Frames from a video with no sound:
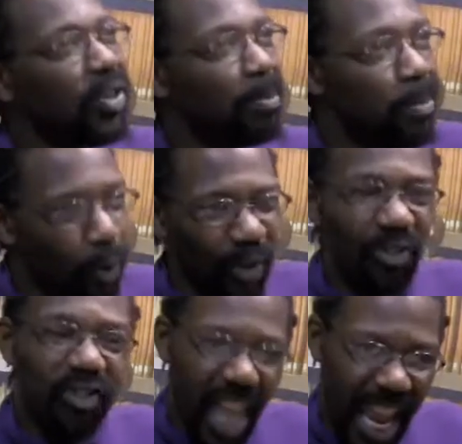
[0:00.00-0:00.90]

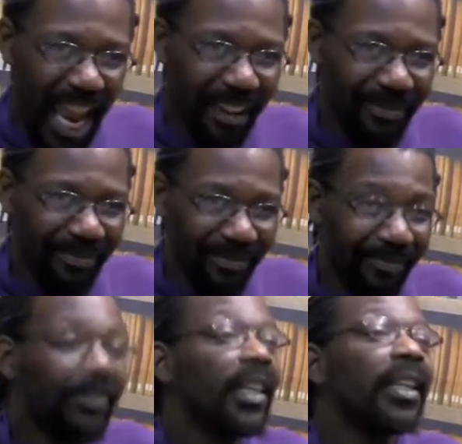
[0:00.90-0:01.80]
important thing,
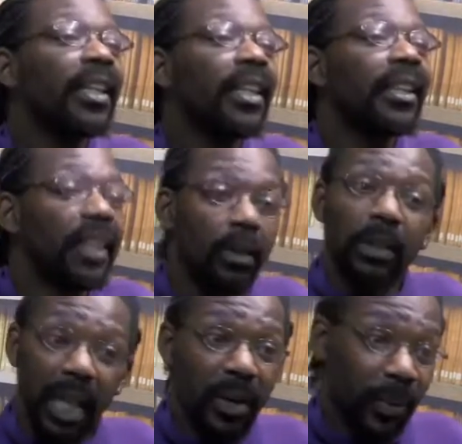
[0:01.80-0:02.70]
there are a
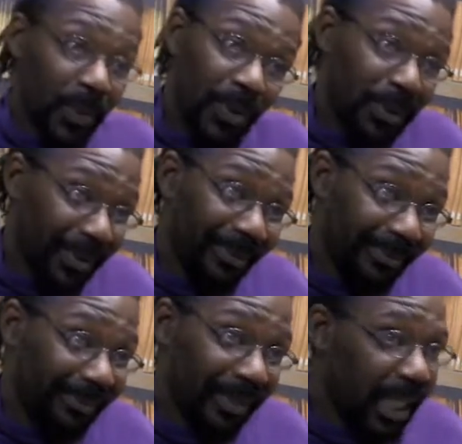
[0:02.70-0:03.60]
lot of rules.
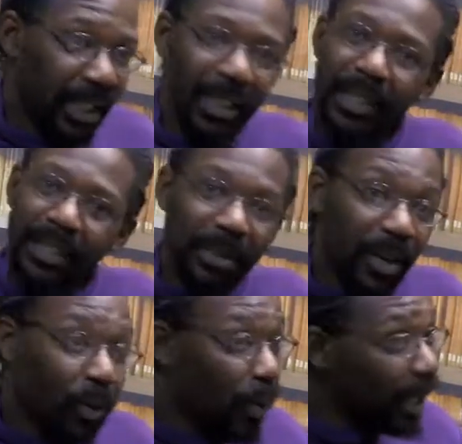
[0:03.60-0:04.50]
It, it doesn't matter
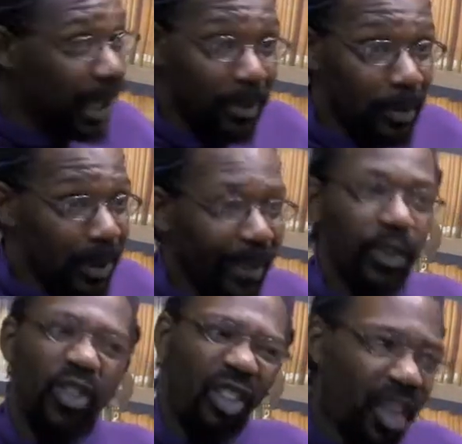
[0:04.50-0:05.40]
what game you're playing,
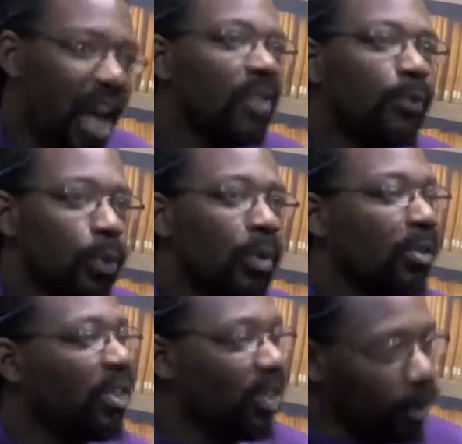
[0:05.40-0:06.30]
there's a lot of rules
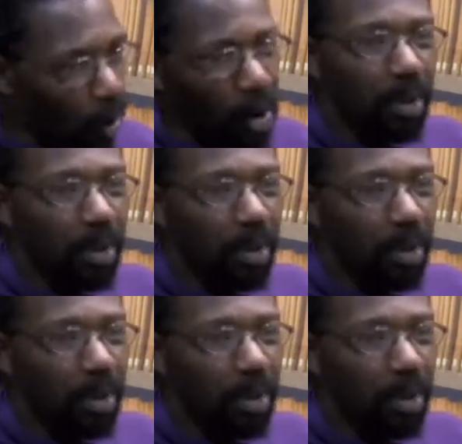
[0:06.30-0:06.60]
and they're all